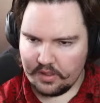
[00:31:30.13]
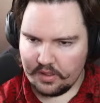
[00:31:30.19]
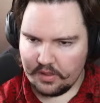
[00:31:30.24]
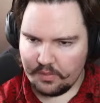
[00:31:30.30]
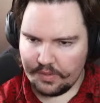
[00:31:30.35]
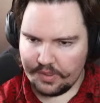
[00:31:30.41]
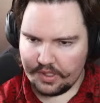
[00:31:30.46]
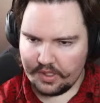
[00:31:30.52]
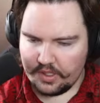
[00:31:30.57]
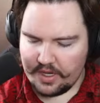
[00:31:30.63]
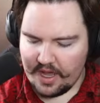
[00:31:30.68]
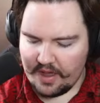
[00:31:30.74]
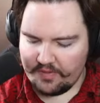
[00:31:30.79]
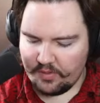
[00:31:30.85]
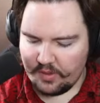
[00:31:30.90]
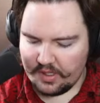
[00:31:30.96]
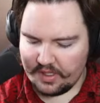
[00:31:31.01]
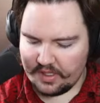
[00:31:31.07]
We could
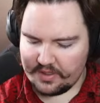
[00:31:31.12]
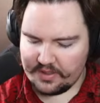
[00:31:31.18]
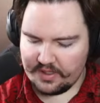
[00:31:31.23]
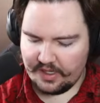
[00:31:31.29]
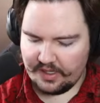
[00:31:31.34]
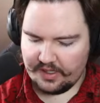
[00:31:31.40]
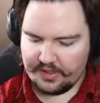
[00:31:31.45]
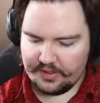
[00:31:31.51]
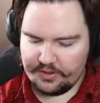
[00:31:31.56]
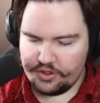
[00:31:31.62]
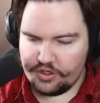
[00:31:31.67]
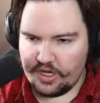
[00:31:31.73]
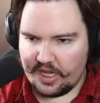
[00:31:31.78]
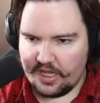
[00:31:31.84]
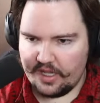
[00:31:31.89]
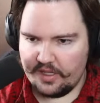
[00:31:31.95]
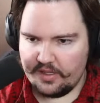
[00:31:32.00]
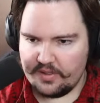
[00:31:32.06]
have one that's, like,
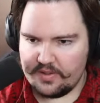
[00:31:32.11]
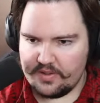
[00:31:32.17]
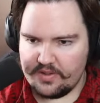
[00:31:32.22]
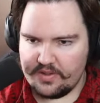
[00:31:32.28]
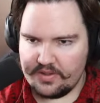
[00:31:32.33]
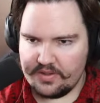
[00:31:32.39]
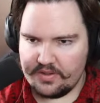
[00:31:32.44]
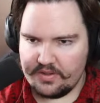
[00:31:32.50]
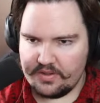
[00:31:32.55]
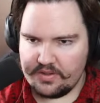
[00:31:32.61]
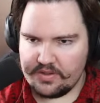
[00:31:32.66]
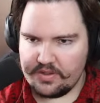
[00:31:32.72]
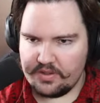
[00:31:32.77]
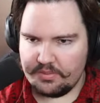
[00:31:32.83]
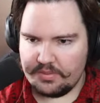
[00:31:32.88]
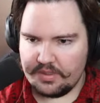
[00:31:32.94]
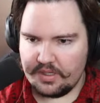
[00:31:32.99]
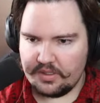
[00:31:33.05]
giants or
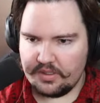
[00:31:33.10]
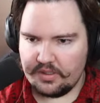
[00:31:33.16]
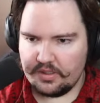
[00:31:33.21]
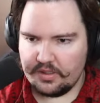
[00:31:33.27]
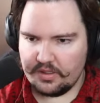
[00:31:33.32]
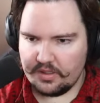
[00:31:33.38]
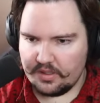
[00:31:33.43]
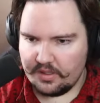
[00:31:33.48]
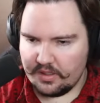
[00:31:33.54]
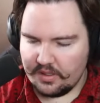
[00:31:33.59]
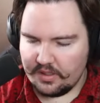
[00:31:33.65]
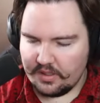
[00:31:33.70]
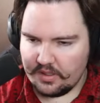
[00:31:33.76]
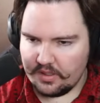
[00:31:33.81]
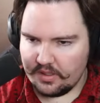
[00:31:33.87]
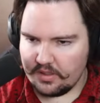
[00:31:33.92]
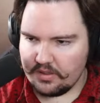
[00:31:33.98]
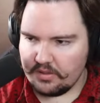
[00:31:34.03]
something,
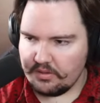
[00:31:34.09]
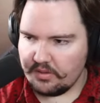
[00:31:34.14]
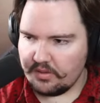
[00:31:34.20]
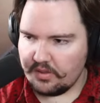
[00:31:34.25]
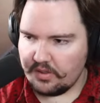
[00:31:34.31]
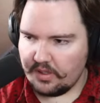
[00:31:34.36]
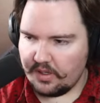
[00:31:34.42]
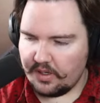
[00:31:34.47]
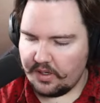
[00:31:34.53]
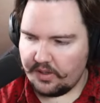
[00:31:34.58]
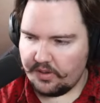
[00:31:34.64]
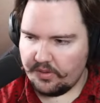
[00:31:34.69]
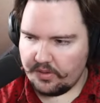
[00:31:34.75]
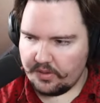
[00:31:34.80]
you know?